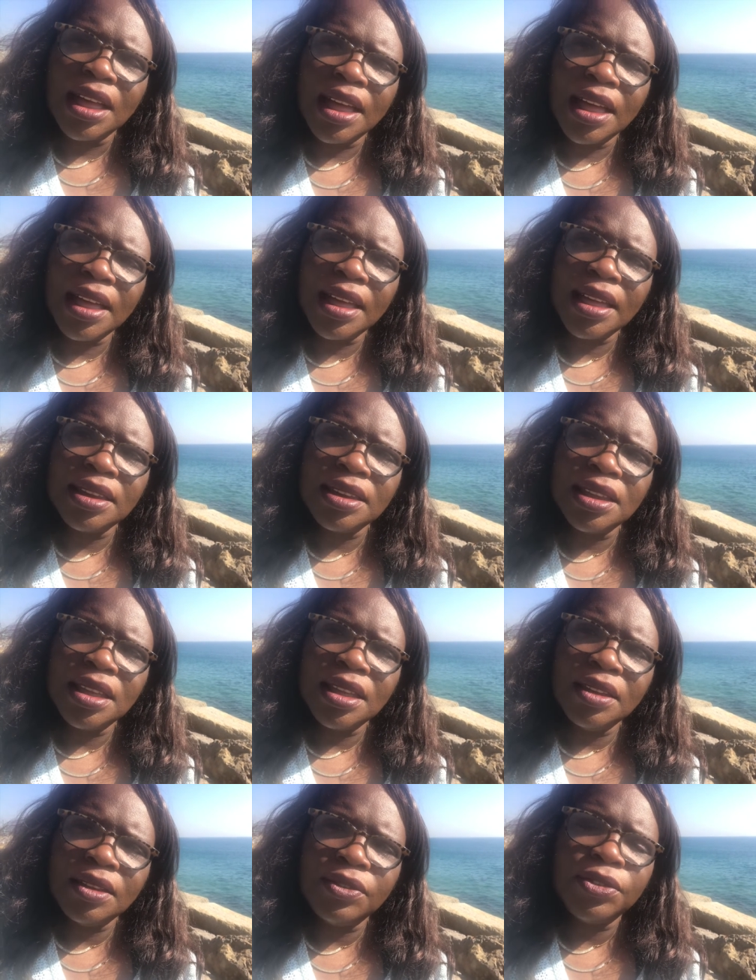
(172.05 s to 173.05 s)

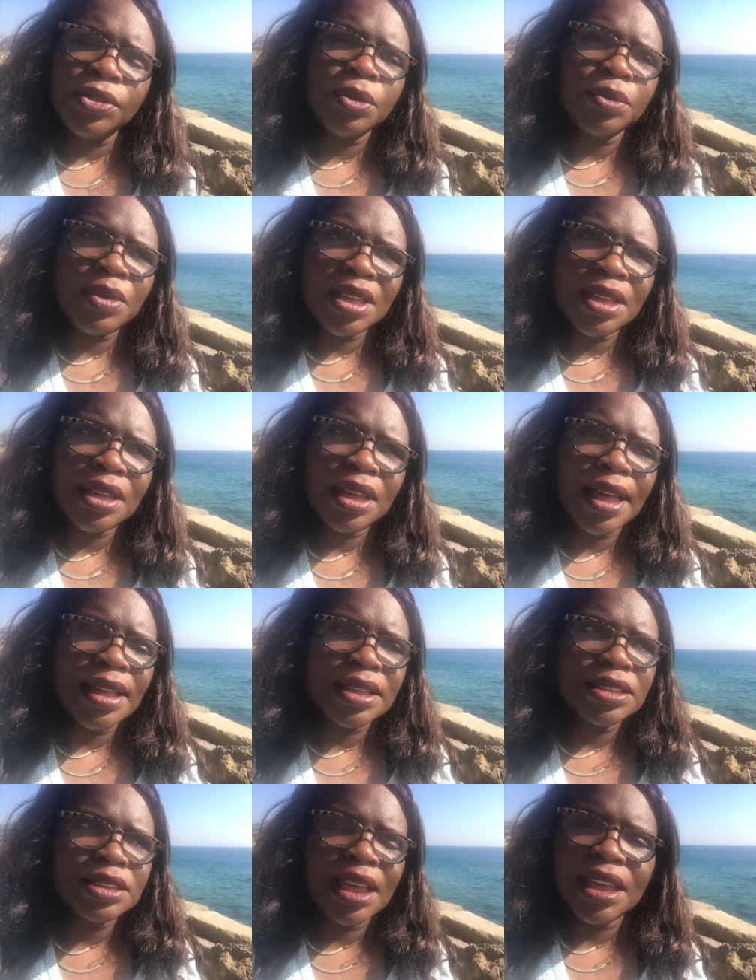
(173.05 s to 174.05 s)
and for me
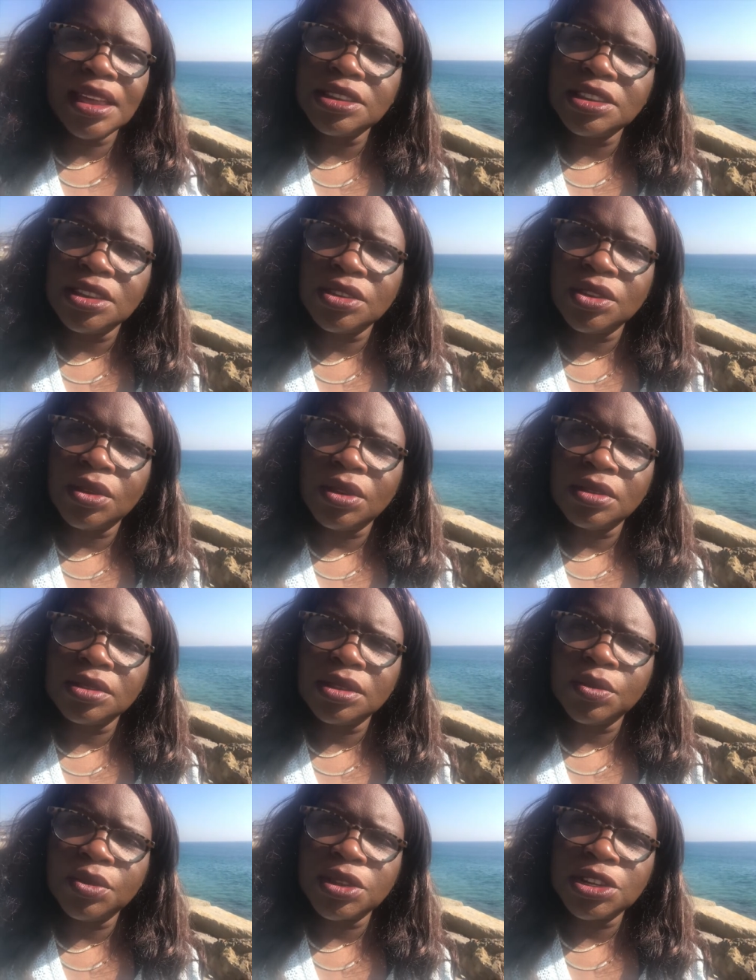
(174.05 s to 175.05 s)
as an 18 year
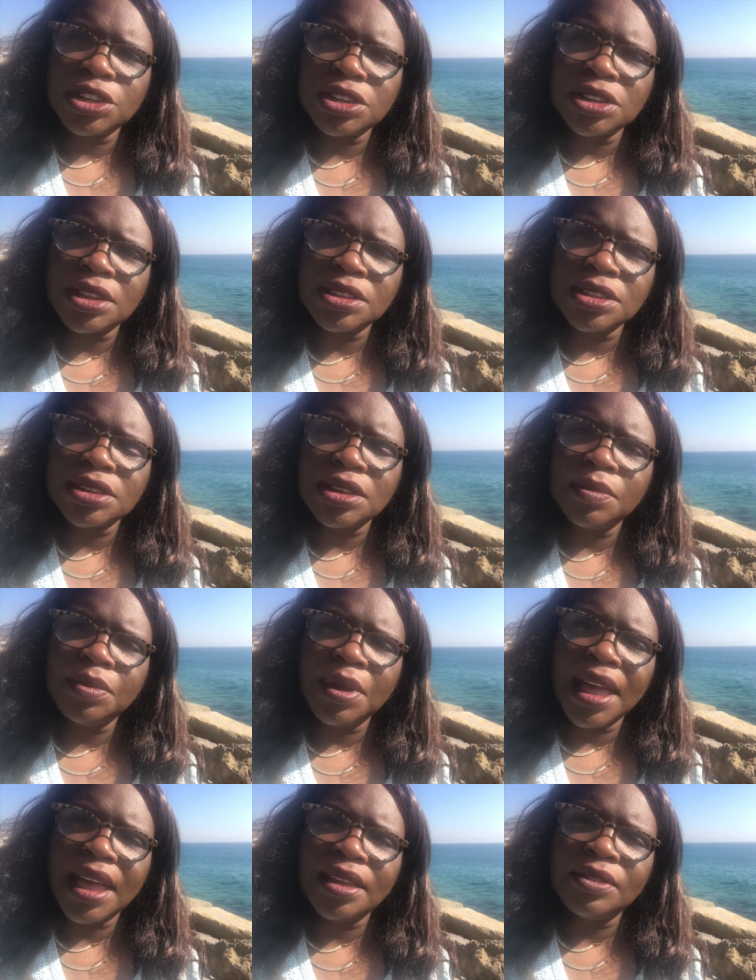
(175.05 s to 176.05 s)
old, it was just
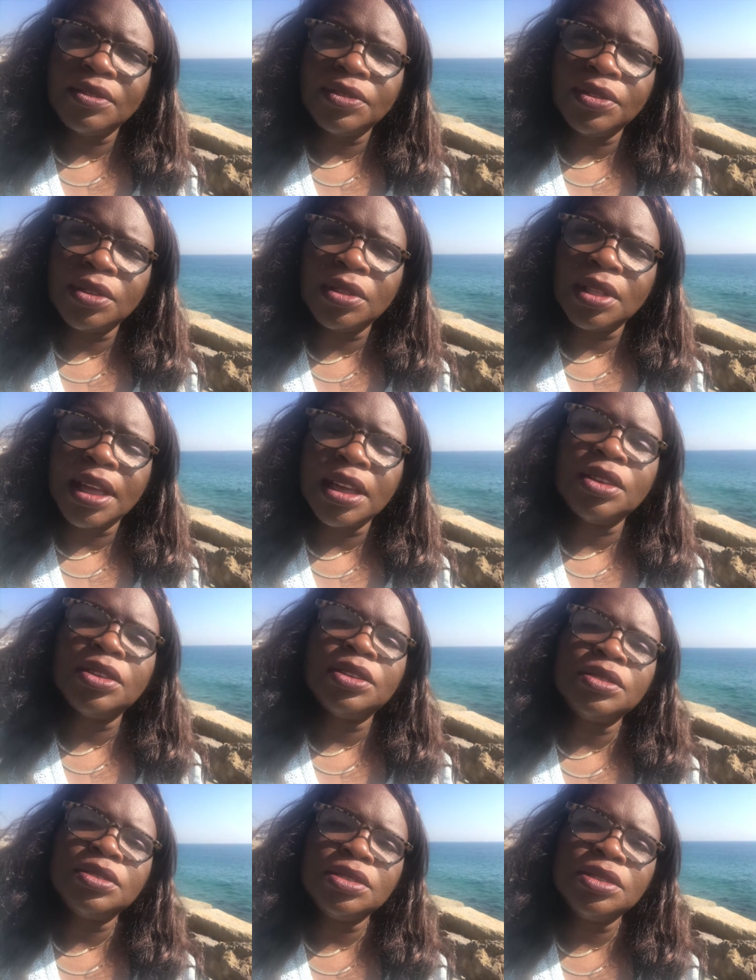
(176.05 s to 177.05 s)
painful. I
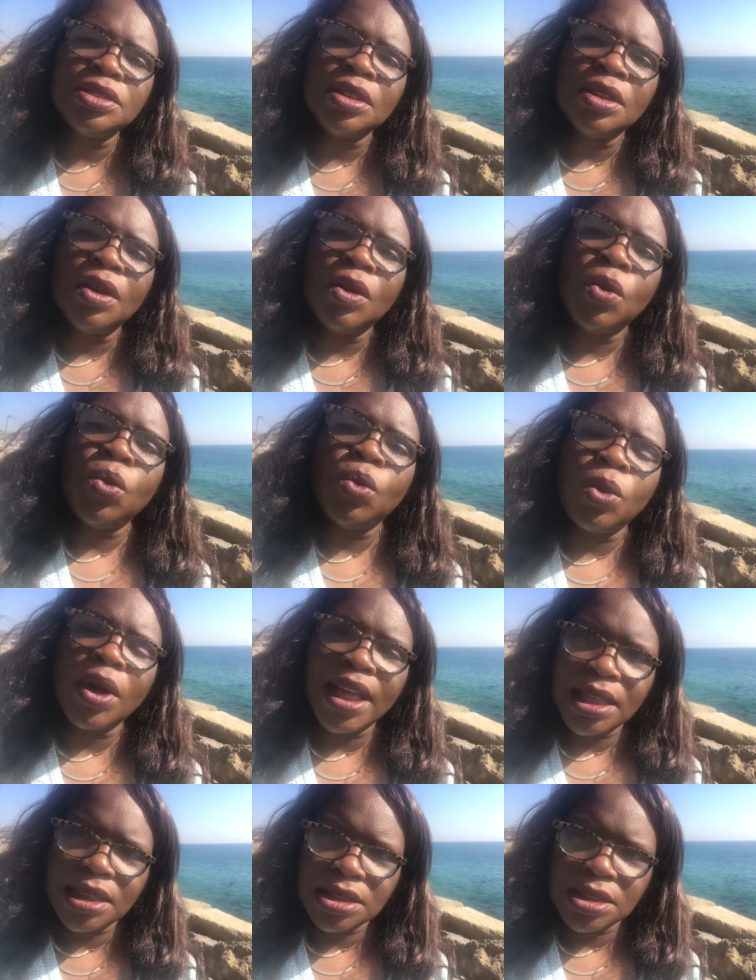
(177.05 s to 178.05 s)
couldn't
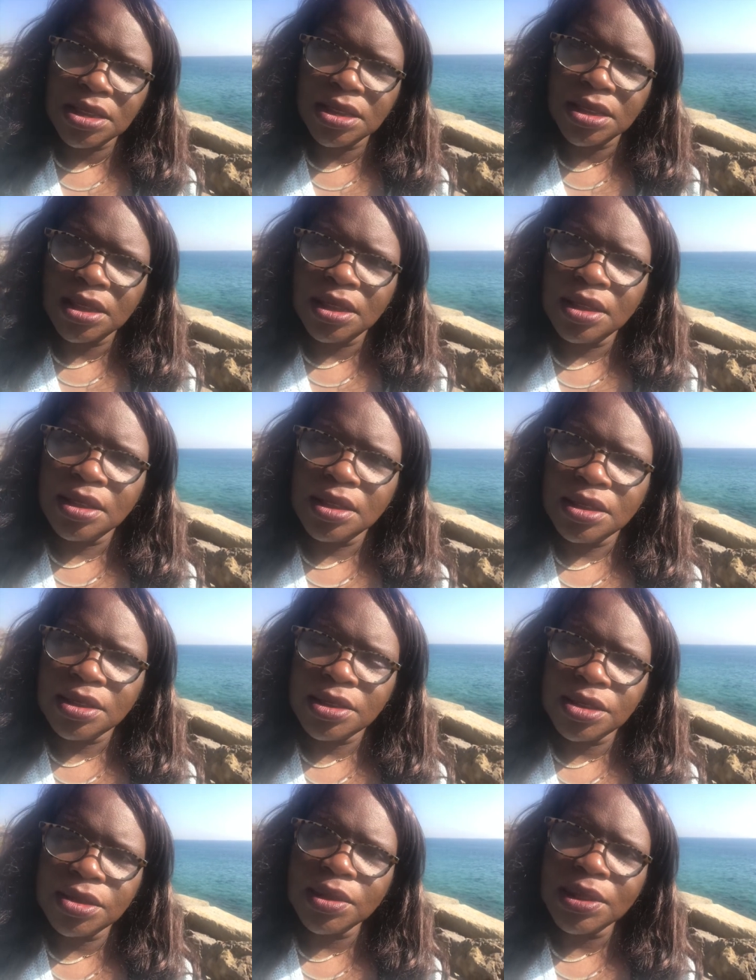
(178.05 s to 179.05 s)
wait
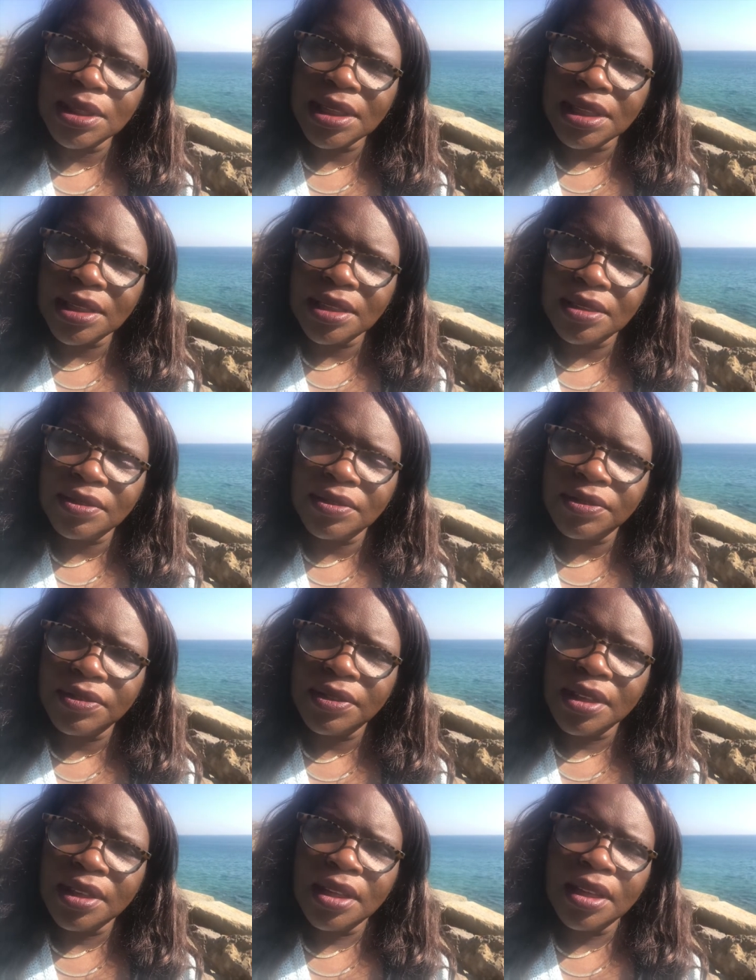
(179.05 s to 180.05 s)
to leave
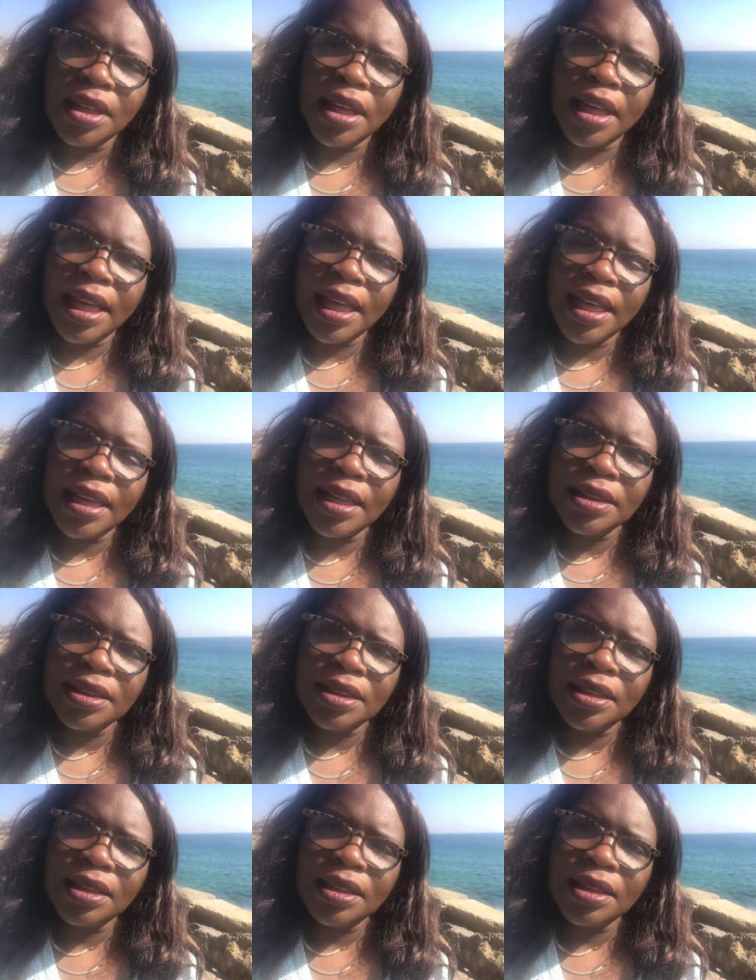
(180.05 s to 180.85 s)
and,